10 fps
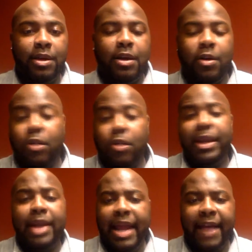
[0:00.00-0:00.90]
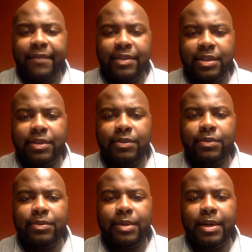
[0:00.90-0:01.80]
or may not have the
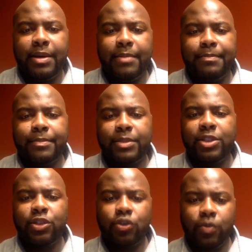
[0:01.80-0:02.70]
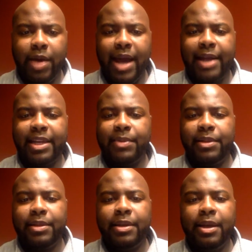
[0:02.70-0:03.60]
skill to do well
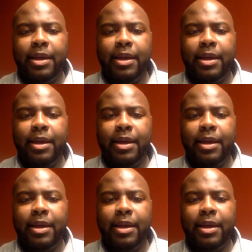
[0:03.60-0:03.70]
academically,